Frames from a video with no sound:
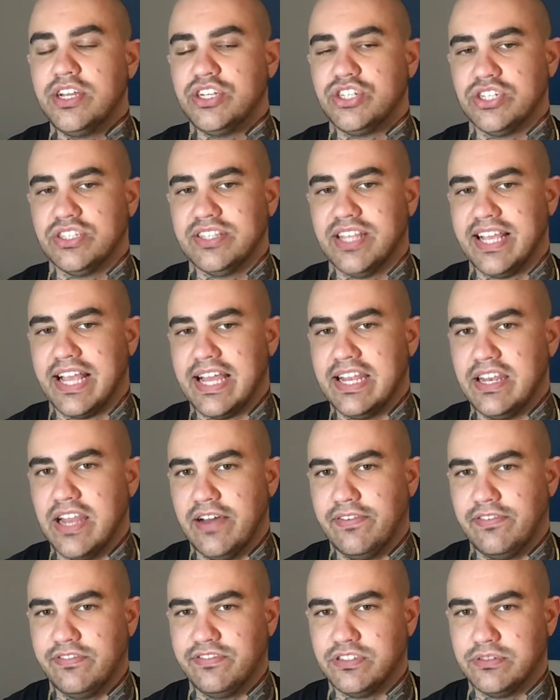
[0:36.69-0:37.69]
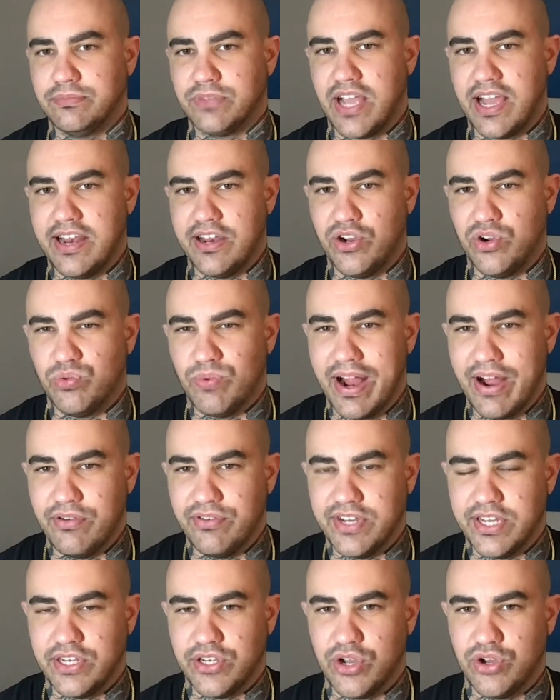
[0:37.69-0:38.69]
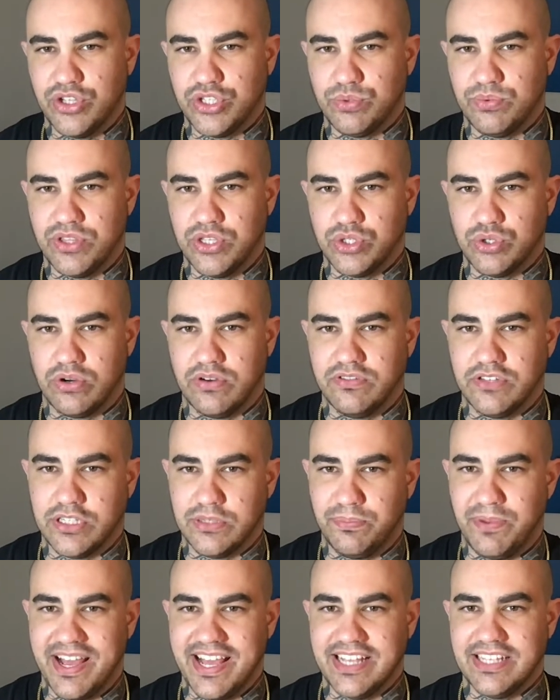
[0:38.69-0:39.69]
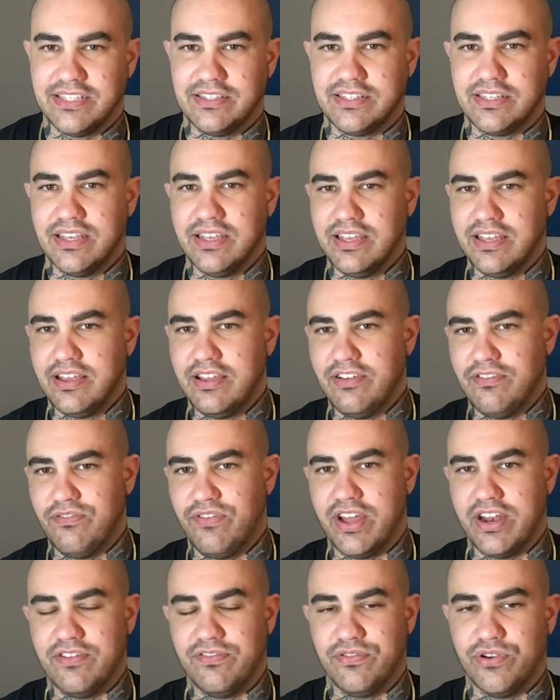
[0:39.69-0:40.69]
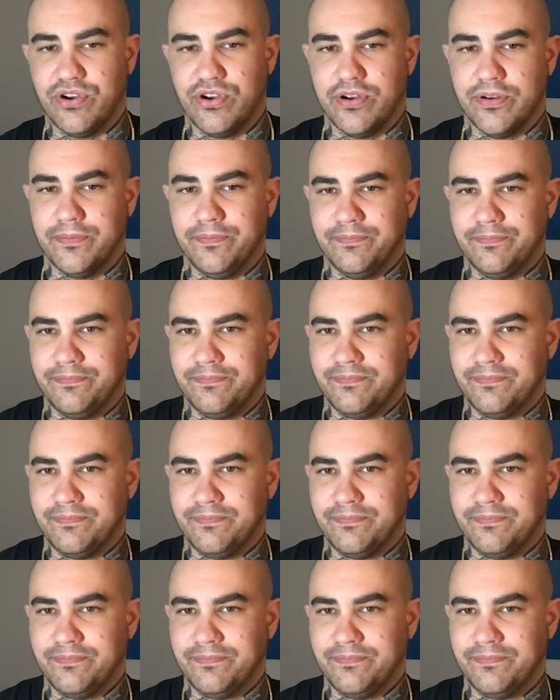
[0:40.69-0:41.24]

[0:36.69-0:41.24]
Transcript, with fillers: Just like enough of some kind of grounding notes with a sort of spice, vetiver,